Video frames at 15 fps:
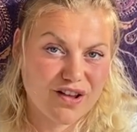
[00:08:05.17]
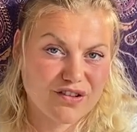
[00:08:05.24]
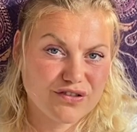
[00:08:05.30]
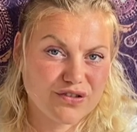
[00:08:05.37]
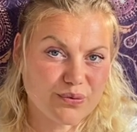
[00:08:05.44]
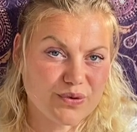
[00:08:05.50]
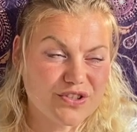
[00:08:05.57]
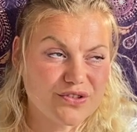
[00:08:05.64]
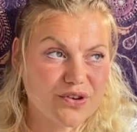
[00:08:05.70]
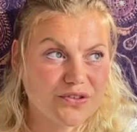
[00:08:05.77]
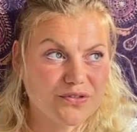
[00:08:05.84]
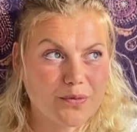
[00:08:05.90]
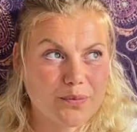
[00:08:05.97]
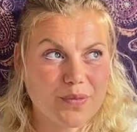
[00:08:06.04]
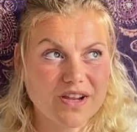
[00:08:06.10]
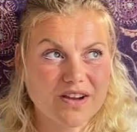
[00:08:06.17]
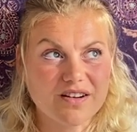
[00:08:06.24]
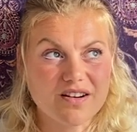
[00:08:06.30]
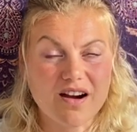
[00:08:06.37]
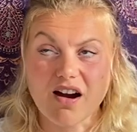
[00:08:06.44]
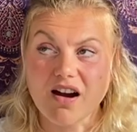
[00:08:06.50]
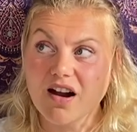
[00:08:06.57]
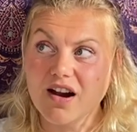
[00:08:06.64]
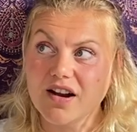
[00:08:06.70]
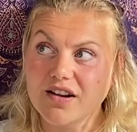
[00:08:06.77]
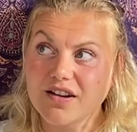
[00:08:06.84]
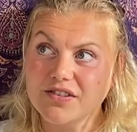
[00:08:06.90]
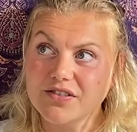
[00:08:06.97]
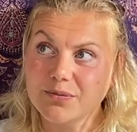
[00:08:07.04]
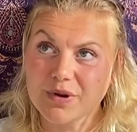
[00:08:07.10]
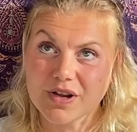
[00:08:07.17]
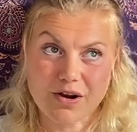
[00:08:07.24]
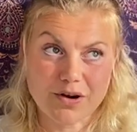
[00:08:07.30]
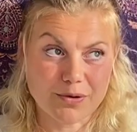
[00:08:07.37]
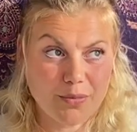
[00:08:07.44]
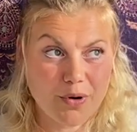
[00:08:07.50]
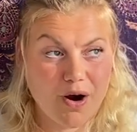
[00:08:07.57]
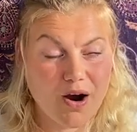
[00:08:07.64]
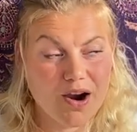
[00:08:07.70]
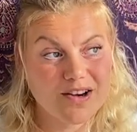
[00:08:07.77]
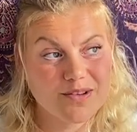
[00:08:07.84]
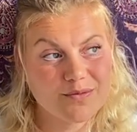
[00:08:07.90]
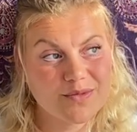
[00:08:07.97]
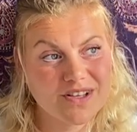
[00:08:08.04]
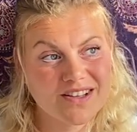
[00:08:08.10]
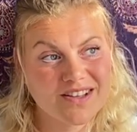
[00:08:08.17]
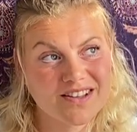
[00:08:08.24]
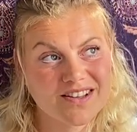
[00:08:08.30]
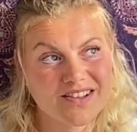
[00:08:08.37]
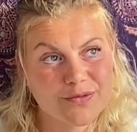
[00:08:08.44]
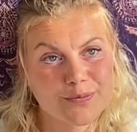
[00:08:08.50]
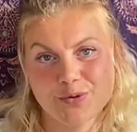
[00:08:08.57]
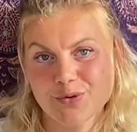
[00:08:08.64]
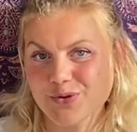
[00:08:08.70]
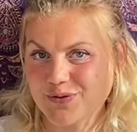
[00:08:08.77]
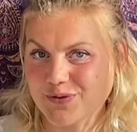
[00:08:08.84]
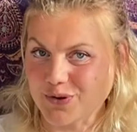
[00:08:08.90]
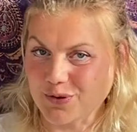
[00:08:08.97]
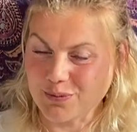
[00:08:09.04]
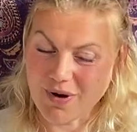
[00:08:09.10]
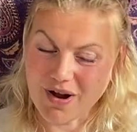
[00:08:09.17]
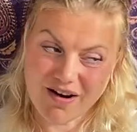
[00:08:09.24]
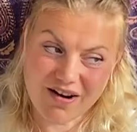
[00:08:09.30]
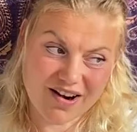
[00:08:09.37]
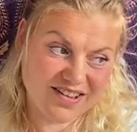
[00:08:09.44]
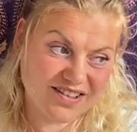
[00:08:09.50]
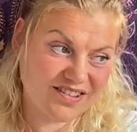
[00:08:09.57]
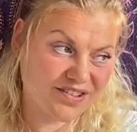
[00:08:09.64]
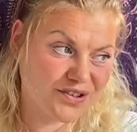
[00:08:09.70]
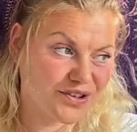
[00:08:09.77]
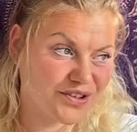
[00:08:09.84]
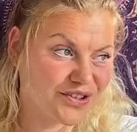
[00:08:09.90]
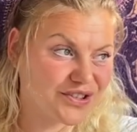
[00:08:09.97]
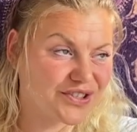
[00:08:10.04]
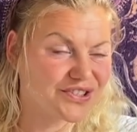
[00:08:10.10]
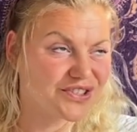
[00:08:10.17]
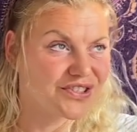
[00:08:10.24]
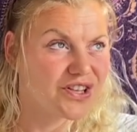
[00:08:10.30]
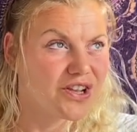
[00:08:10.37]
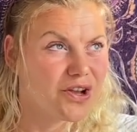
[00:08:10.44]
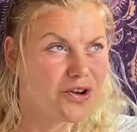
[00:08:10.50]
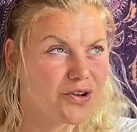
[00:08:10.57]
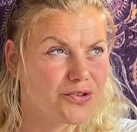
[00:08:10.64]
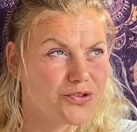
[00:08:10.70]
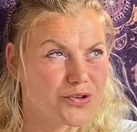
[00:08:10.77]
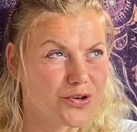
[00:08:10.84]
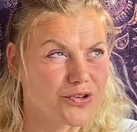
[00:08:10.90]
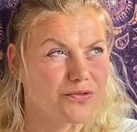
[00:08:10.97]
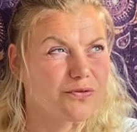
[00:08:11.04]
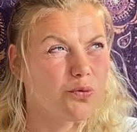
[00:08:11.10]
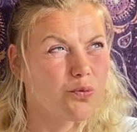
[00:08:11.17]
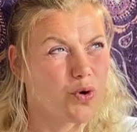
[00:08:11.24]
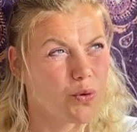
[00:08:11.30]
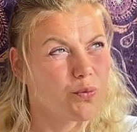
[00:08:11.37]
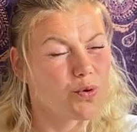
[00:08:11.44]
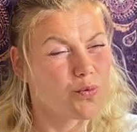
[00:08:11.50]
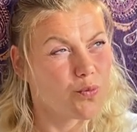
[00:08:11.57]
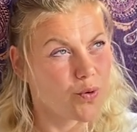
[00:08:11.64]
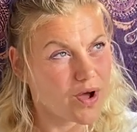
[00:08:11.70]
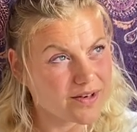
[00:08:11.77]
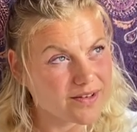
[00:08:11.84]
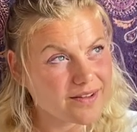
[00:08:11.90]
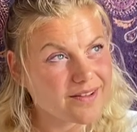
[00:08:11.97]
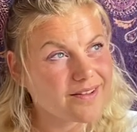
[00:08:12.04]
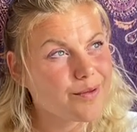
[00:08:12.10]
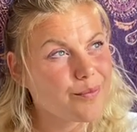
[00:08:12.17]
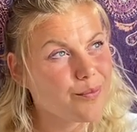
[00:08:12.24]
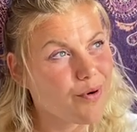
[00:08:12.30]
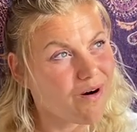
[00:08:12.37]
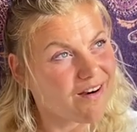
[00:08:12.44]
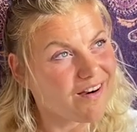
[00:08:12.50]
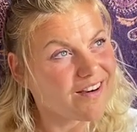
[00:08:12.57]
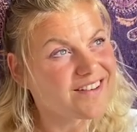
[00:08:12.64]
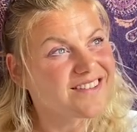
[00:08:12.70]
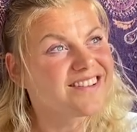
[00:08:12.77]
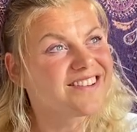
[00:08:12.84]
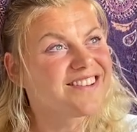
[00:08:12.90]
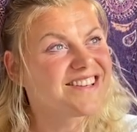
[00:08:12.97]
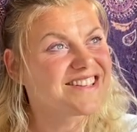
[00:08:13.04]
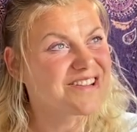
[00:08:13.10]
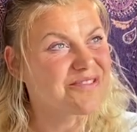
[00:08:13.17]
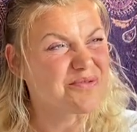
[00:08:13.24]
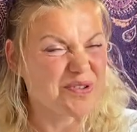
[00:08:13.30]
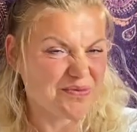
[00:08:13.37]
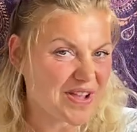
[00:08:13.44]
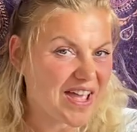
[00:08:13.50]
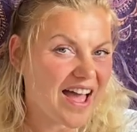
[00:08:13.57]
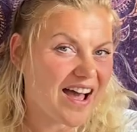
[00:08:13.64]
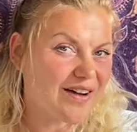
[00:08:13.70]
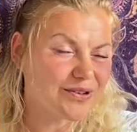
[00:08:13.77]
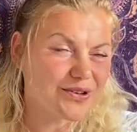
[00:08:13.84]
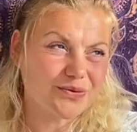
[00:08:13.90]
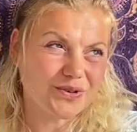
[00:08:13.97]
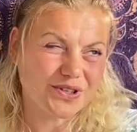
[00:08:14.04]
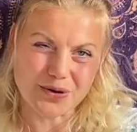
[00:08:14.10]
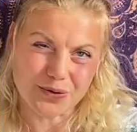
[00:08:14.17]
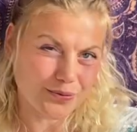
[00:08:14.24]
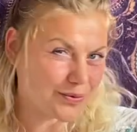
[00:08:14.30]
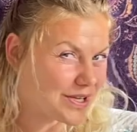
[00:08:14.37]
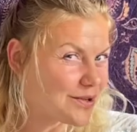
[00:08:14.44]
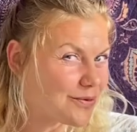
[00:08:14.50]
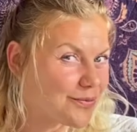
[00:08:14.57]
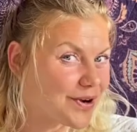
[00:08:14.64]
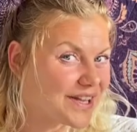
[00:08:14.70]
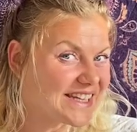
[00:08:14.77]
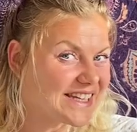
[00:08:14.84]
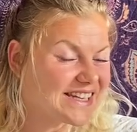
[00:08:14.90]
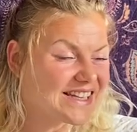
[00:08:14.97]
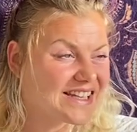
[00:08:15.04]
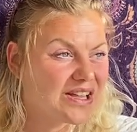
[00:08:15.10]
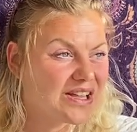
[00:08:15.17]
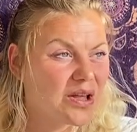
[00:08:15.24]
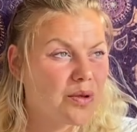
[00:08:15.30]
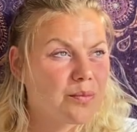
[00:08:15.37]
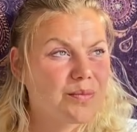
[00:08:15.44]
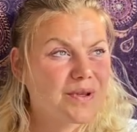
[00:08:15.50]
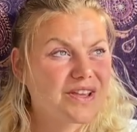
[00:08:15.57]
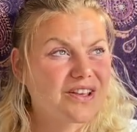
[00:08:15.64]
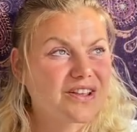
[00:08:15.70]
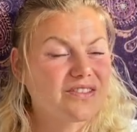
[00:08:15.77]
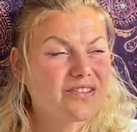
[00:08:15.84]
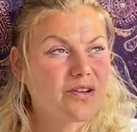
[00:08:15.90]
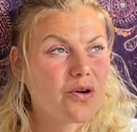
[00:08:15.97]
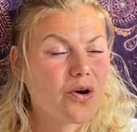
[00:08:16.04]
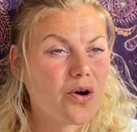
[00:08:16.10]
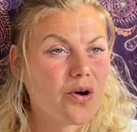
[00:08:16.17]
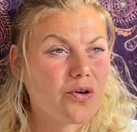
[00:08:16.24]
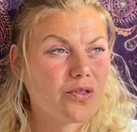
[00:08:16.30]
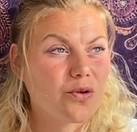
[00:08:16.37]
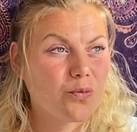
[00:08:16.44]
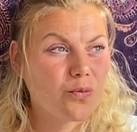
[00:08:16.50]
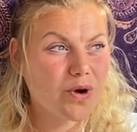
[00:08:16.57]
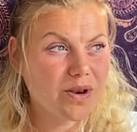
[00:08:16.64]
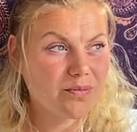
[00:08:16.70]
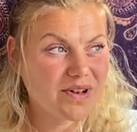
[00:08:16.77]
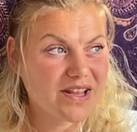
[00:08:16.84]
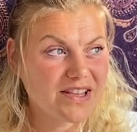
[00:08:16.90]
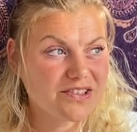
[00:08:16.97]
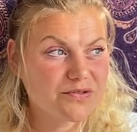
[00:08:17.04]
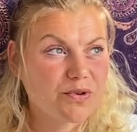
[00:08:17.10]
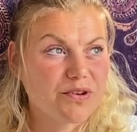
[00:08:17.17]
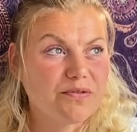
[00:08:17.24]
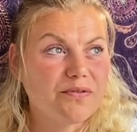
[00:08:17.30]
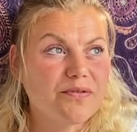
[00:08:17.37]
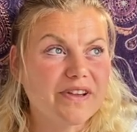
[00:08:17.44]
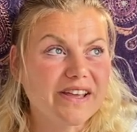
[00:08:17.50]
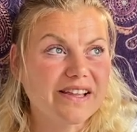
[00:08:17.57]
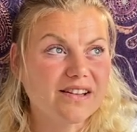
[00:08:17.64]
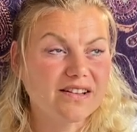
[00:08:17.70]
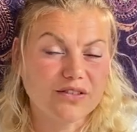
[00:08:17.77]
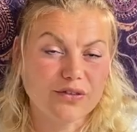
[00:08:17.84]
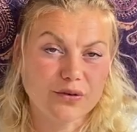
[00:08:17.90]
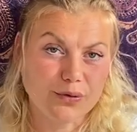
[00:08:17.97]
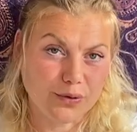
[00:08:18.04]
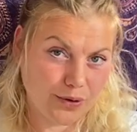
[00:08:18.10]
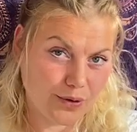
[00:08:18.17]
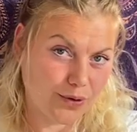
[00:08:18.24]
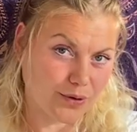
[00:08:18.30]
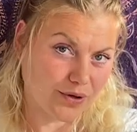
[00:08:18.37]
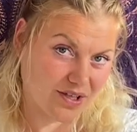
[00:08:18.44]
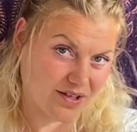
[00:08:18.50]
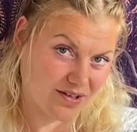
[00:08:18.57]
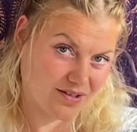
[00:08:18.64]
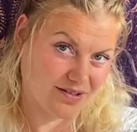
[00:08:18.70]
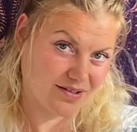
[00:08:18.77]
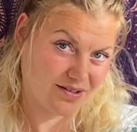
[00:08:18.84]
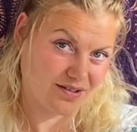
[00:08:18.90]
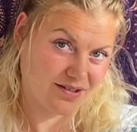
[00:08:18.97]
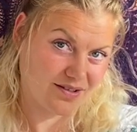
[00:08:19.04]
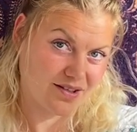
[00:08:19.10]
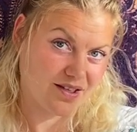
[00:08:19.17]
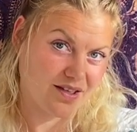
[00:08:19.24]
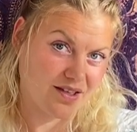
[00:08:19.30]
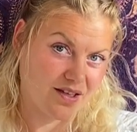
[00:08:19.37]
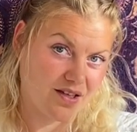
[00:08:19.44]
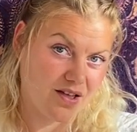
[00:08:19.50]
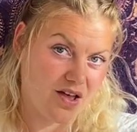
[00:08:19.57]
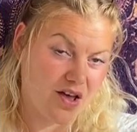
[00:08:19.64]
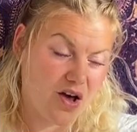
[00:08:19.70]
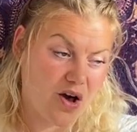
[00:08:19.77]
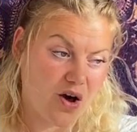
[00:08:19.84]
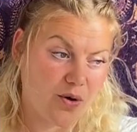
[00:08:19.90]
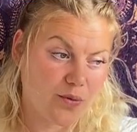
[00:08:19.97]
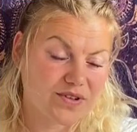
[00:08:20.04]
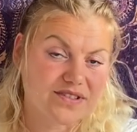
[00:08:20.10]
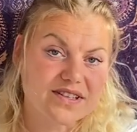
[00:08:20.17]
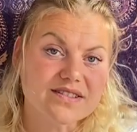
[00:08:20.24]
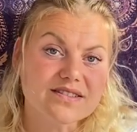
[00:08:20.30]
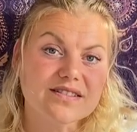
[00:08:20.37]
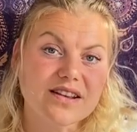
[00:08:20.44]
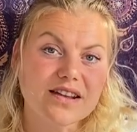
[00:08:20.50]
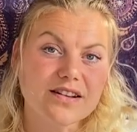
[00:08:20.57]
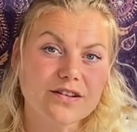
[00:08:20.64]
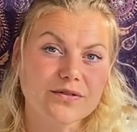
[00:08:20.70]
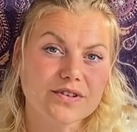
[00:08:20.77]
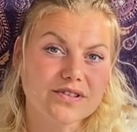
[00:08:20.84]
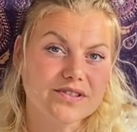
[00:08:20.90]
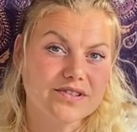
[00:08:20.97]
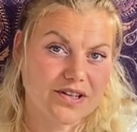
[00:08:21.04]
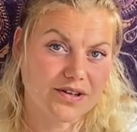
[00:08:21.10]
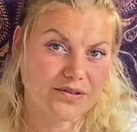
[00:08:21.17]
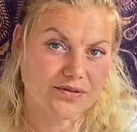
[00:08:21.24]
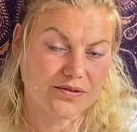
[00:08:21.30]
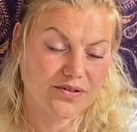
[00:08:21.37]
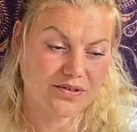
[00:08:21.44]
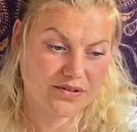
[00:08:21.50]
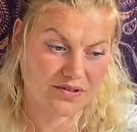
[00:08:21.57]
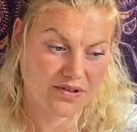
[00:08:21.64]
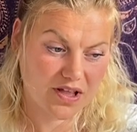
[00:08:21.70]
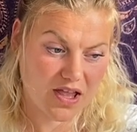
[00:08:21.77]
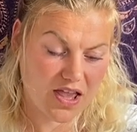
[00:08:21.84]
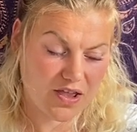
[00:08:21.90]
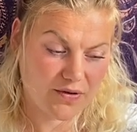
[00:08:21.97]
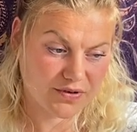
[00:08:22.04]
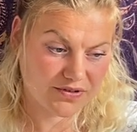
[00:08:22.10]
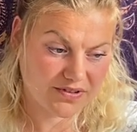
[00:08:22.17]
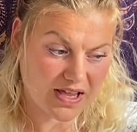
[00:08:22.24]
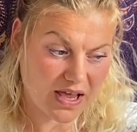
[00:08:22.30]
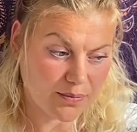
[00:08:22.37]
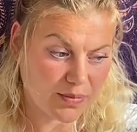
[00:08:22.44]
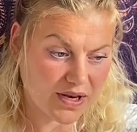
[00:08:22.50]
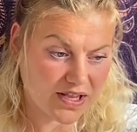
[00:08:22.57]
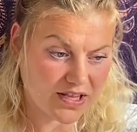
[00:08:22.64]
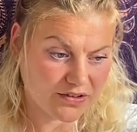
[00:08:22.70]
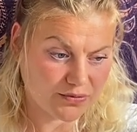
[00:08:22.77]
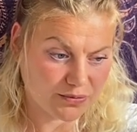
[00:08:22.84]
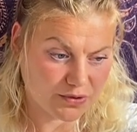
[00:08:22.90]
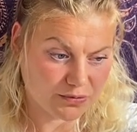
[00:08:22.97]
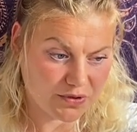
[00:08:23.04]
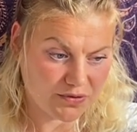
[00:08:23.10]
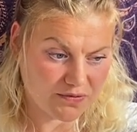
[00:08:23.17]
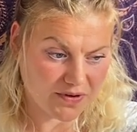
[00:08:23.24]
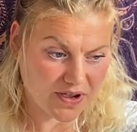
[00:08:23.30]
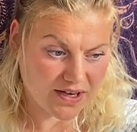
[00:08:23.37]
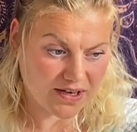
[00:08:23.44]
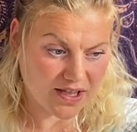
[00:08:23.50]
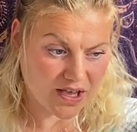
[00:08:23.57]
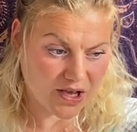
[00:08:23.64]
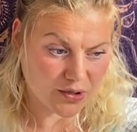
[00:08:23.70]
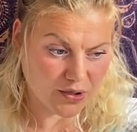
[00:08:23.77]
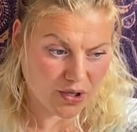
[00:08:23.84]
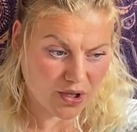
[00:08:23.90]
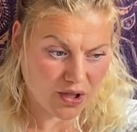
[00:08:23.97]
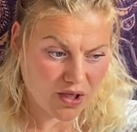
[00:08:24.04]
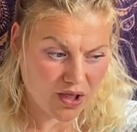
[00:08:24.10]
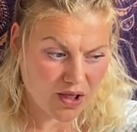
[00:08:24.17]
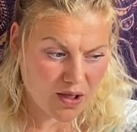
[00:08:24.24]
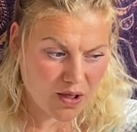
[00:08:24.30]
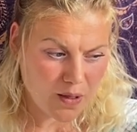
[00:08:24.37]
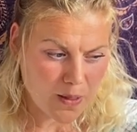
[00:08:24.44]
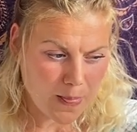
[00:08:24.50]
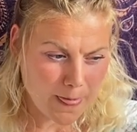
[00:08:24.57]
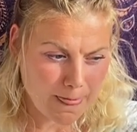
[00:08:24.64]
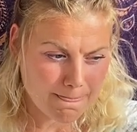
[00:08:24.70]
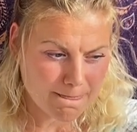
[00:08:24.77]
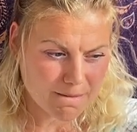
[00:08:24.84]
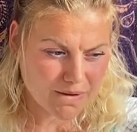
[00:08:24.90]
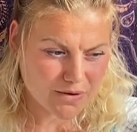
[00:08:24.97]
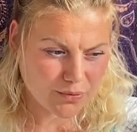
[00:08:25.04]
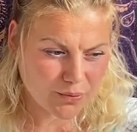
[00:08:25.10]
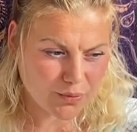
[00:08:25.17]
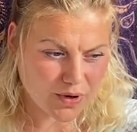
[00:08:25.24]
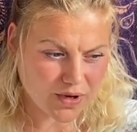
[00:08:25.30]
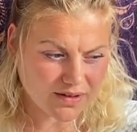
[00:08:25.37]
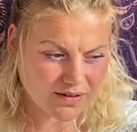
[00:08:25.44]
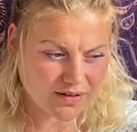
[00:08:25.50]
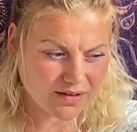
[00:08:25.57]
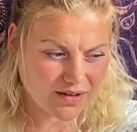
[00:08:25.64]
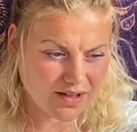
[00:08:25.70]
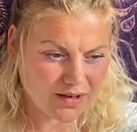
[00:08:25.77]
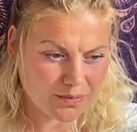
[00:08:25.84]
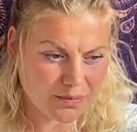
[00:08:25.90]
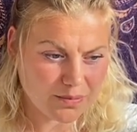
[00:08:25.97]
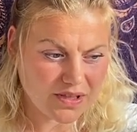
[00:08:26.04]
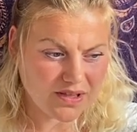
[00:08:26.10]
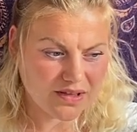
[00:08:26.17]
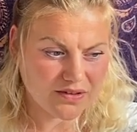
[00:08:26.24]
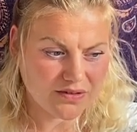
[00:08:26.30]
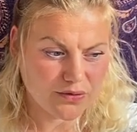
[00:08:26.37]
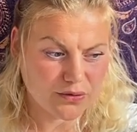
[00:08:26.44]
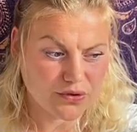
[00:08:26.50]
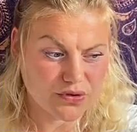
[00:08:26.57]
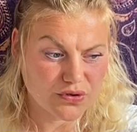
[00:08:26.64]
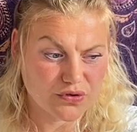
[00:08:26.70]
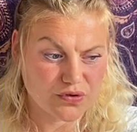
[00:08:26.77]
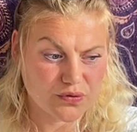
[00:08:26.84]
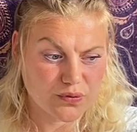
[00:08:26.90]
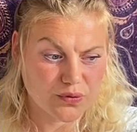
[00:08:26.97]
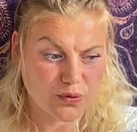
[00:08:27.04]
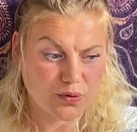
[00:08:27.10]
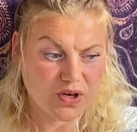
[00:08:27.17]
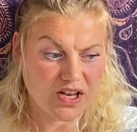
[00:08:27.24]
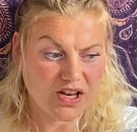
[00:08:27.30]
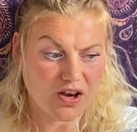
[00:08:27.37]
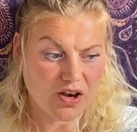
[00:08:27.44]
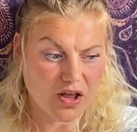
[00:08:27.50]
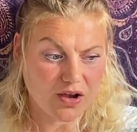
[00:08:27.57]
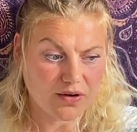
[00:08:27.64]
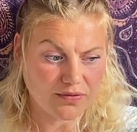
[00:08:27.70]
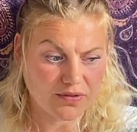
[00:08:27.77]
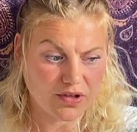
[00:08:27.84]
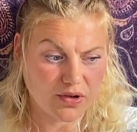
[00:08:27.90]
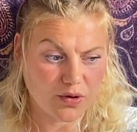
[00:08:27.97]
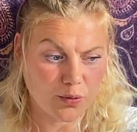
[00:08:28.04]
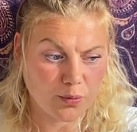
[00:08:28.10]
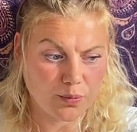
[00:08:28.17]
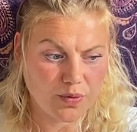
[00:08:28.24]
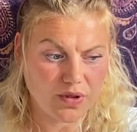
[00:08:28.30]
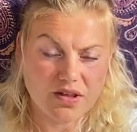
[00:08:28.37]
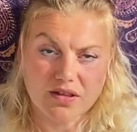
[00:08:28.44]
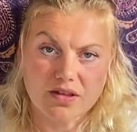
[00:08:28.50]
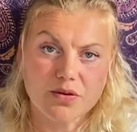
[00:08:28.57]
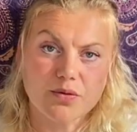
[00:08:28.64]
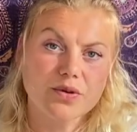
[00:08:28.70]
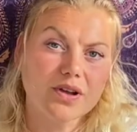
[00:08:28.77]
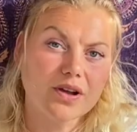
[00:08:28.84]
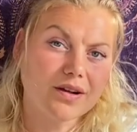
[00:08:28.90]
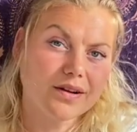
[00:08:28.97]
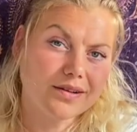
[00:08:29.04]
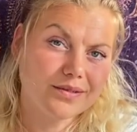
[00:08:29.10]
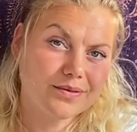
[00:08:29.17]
So we search for bigger cars, bigger apartments, beautiful partners, search for what we want in a partner, and then when we have it, we don't really want it. Because the one place we failed to look was inside of ourselves. It was that place where we find out what it means to just truly love the own being that we are.